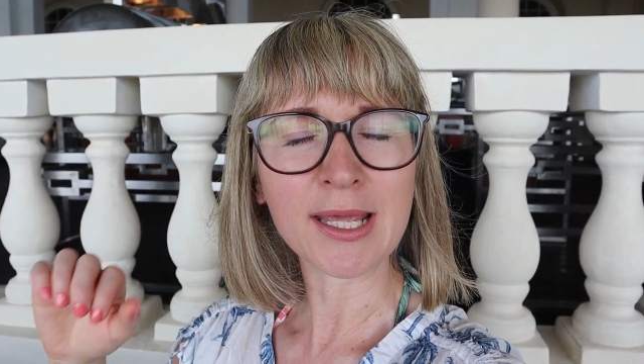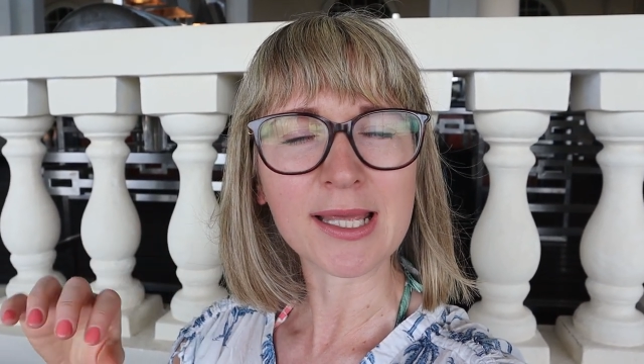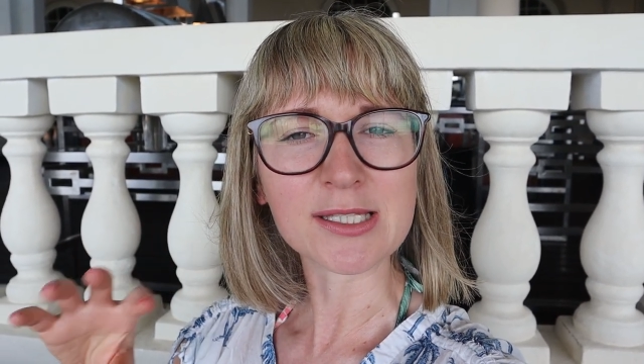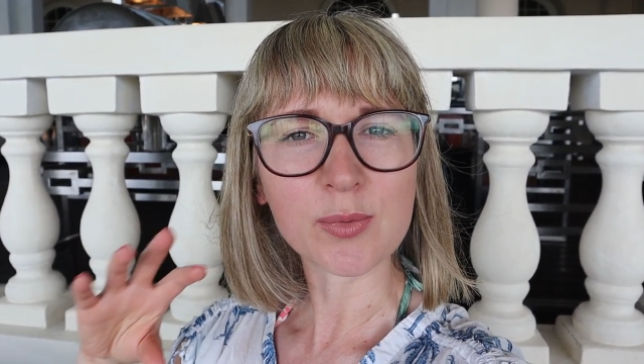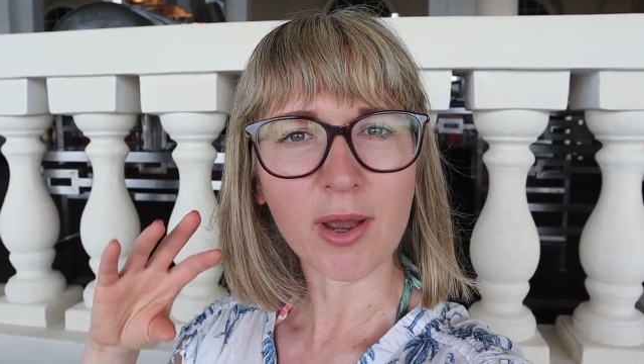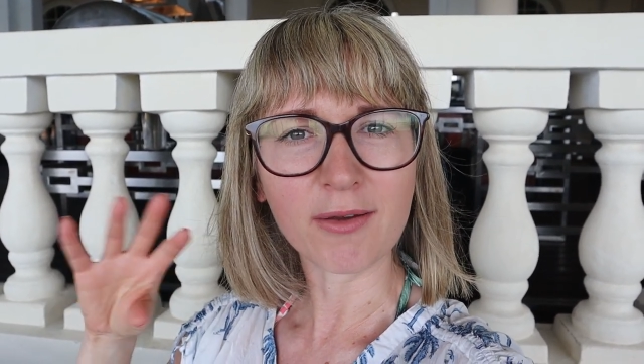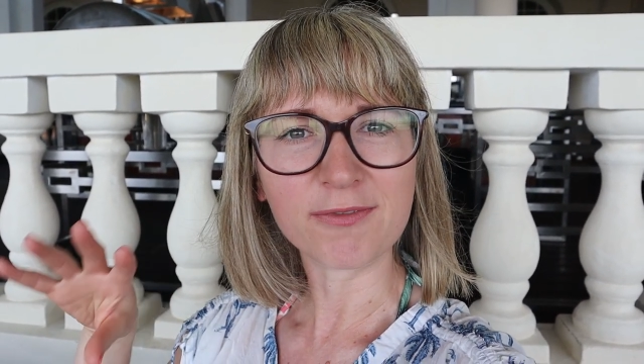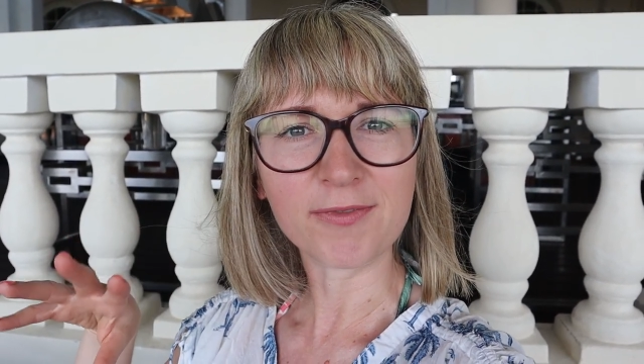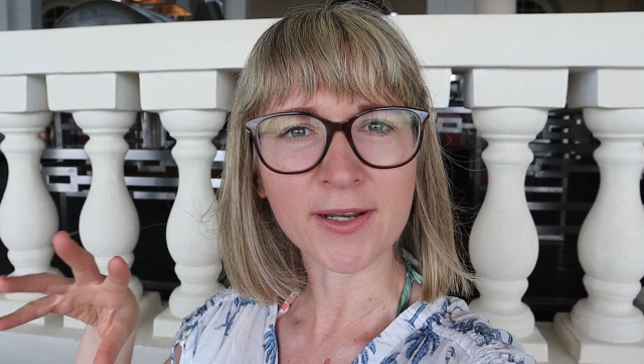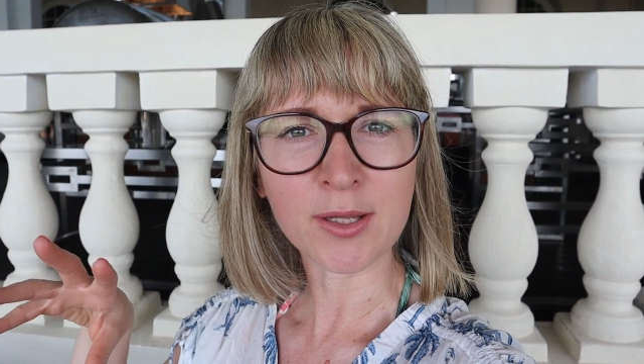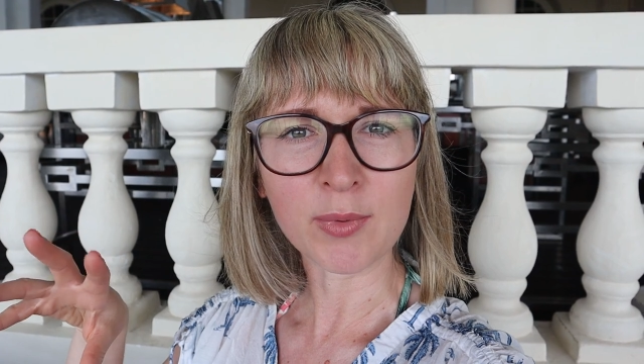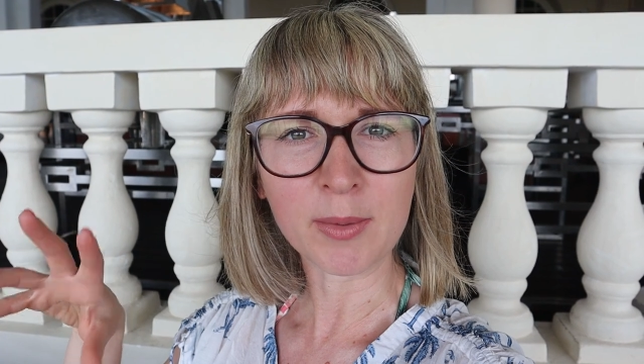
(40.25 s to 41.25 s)
It's quite a
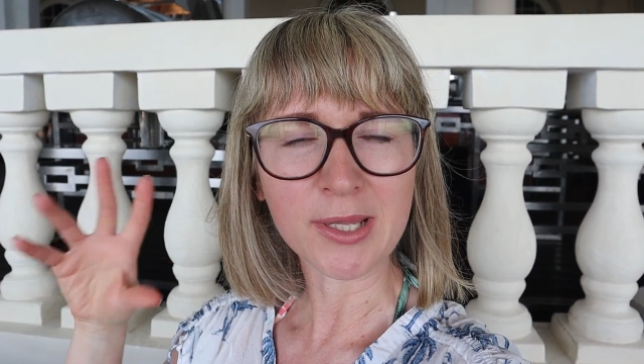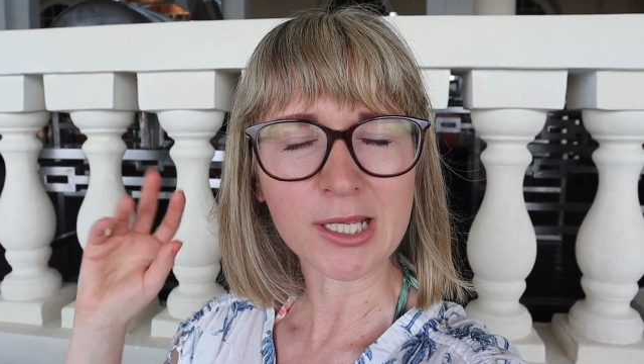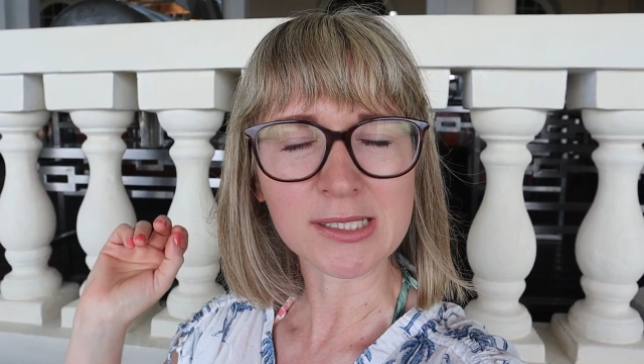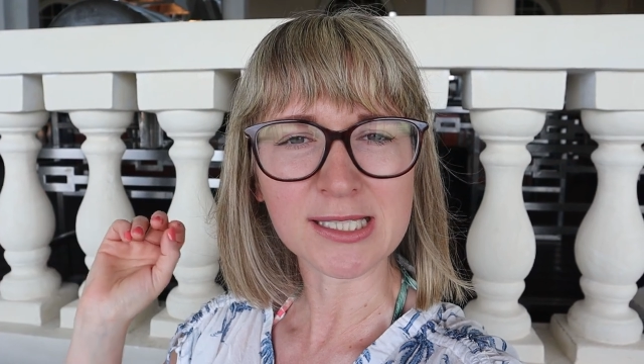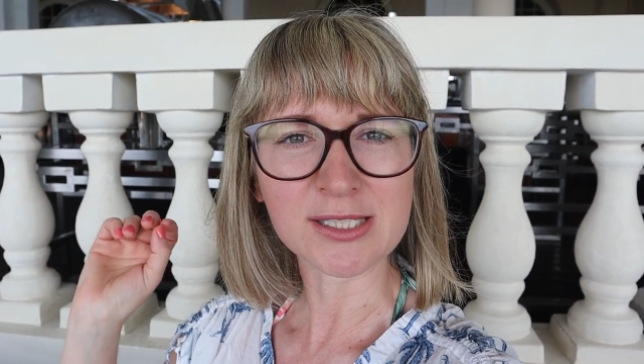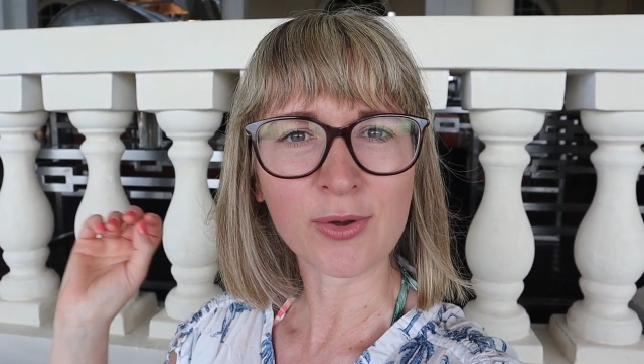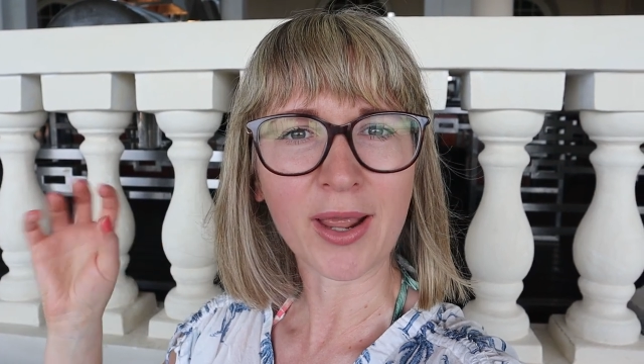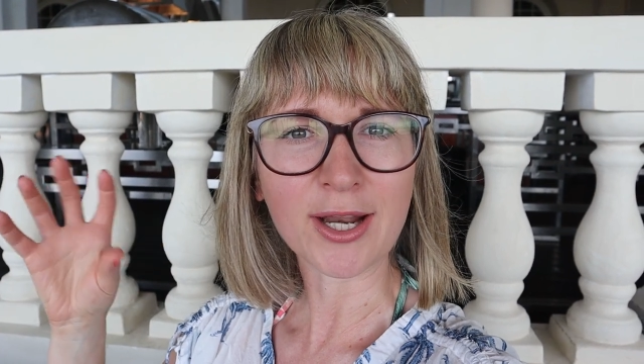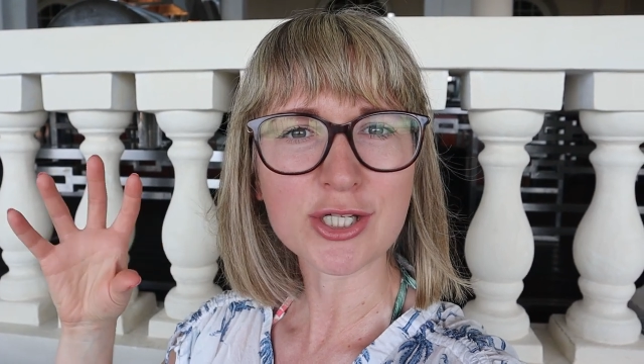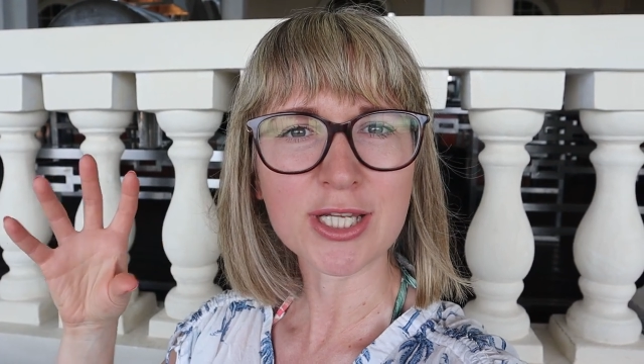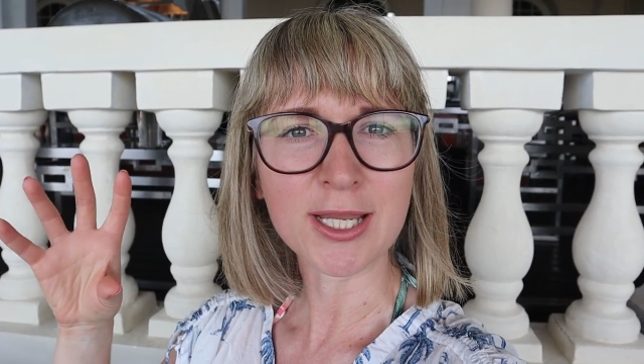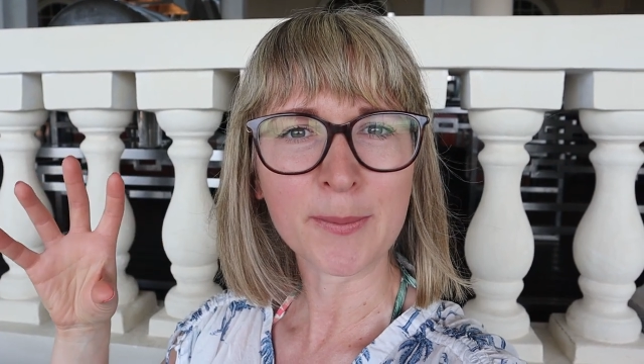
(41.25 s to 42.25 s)
funny one because it's not
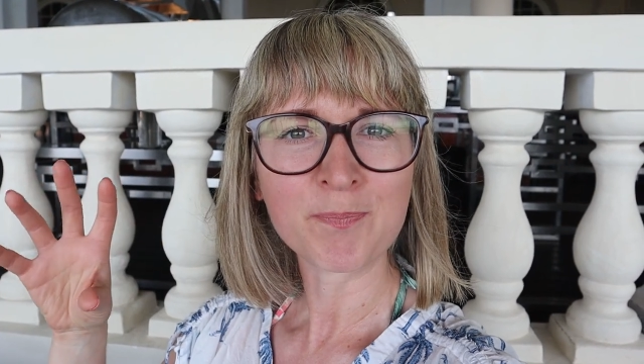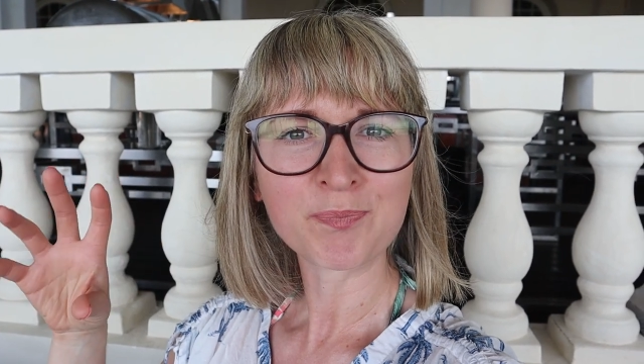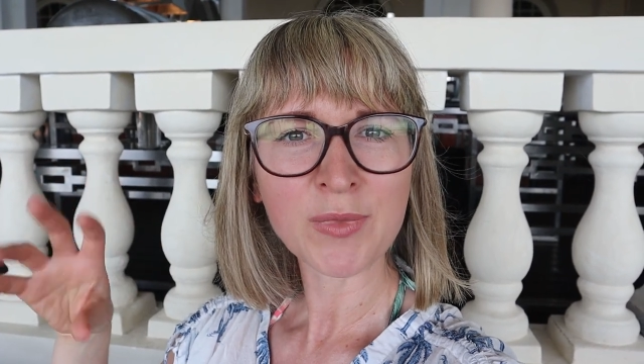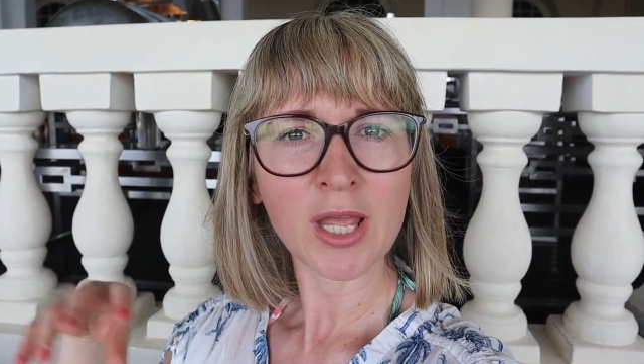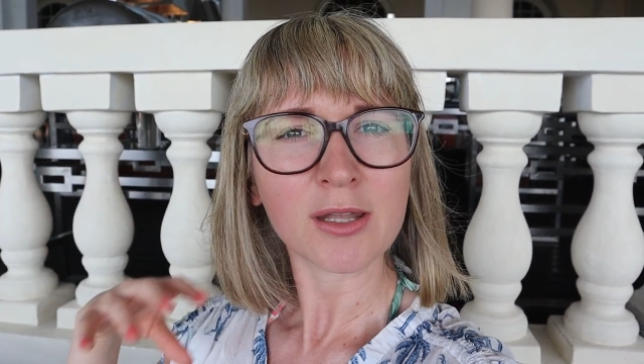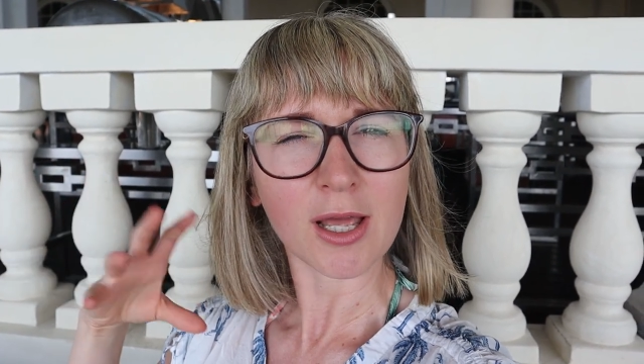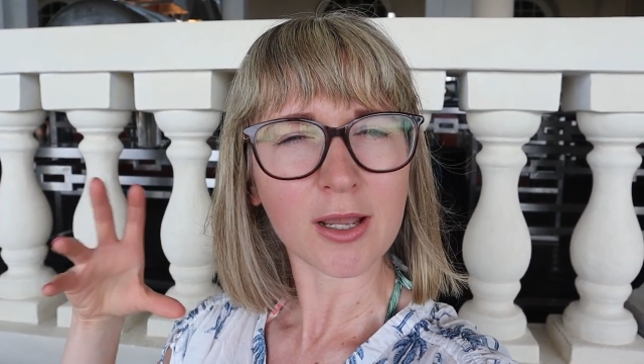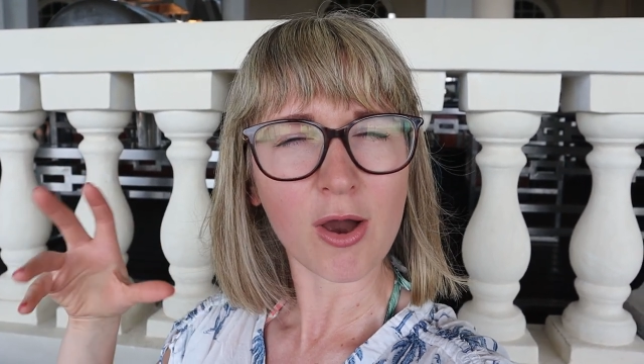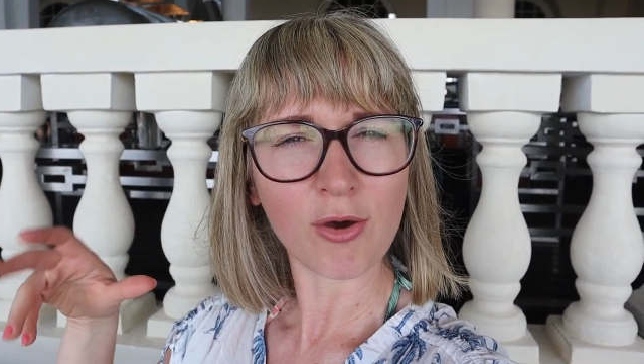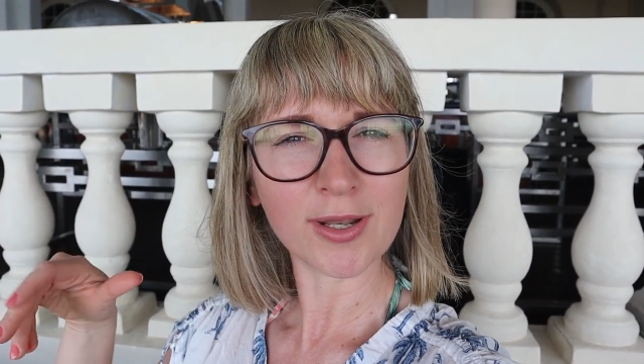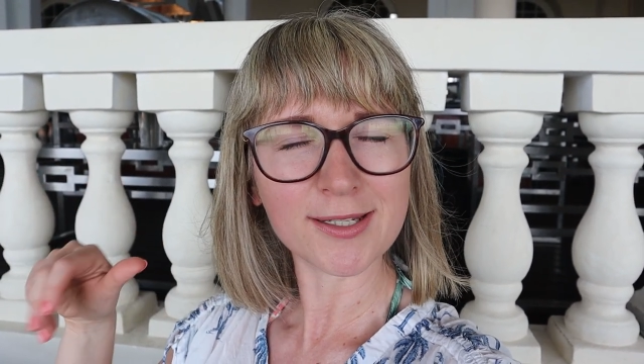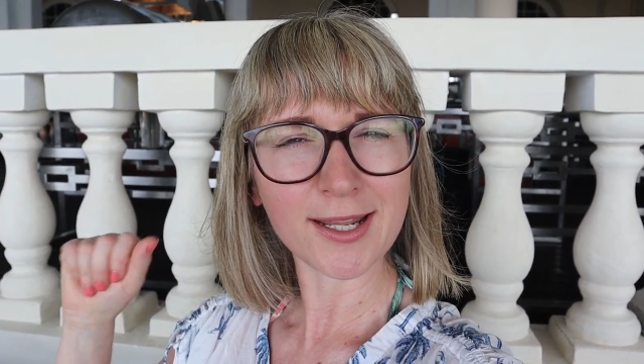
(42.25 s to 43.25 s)
actually like a
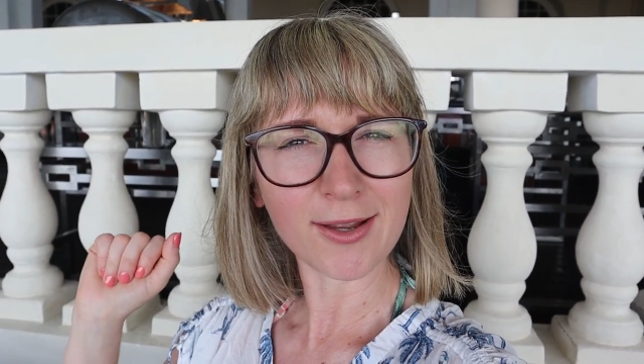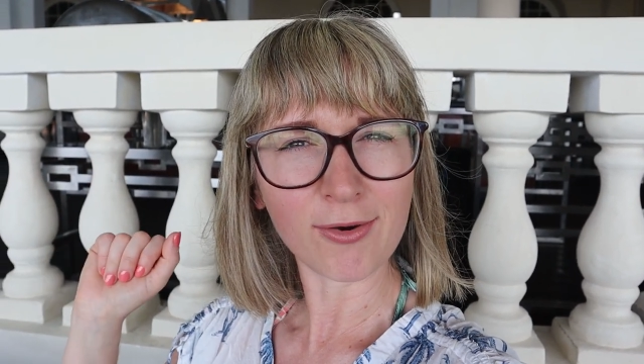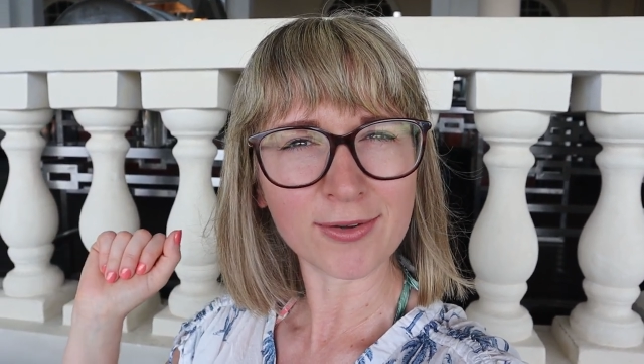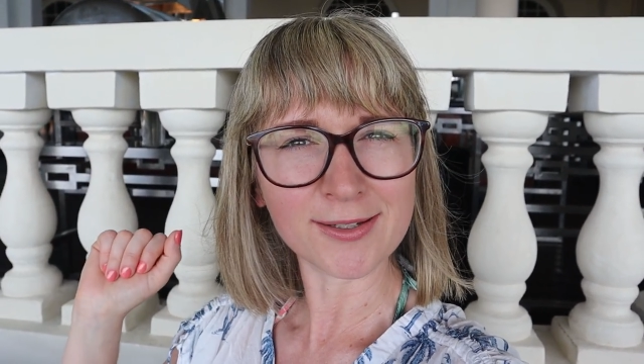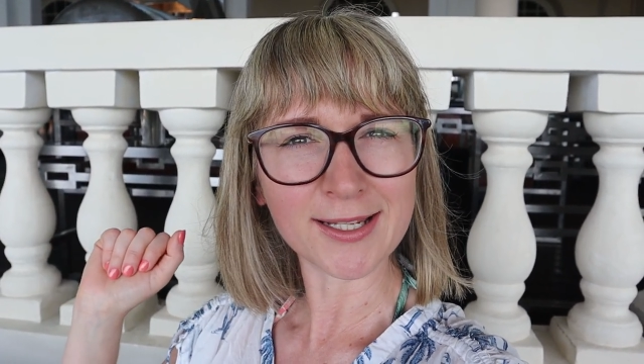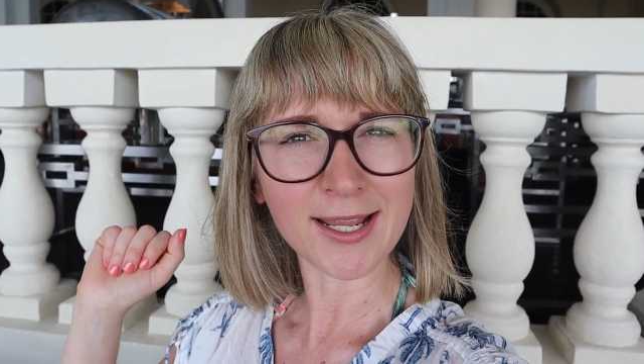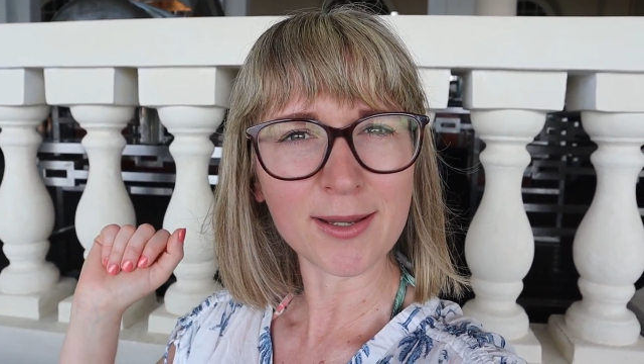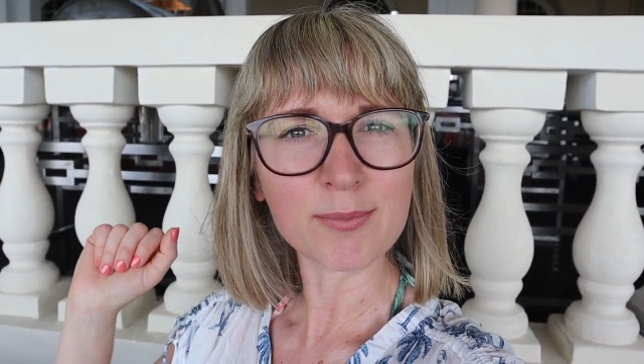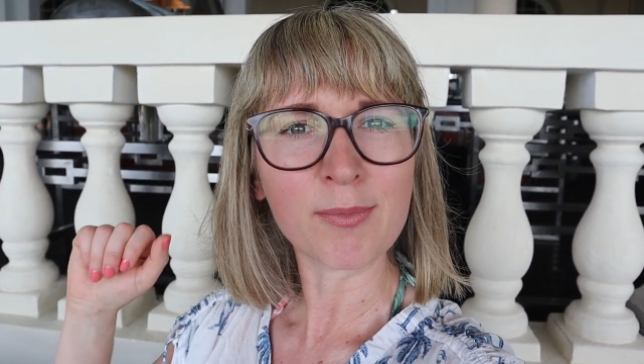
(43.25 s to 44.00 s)
holiday.